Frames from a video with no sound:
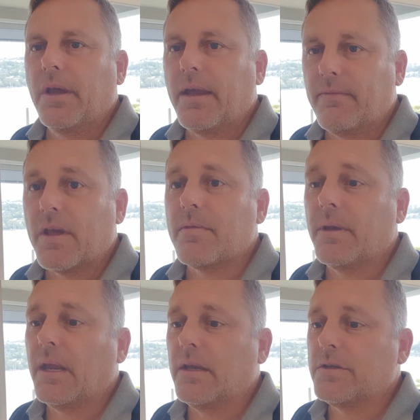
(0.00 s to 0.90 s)

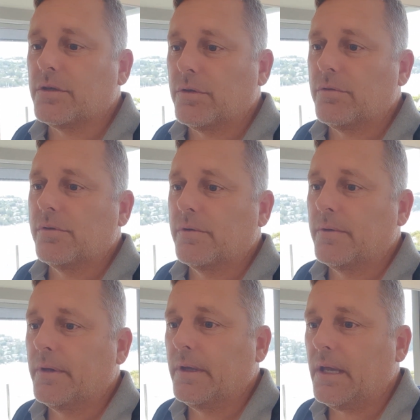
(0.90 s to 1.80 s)
investment into
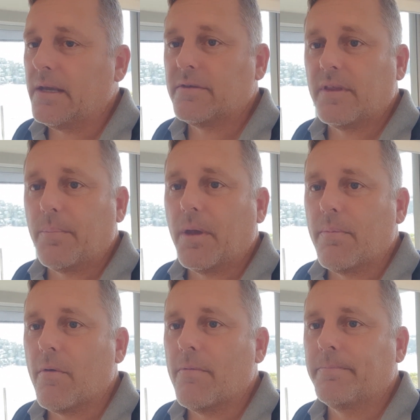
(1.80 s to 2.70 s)
their people.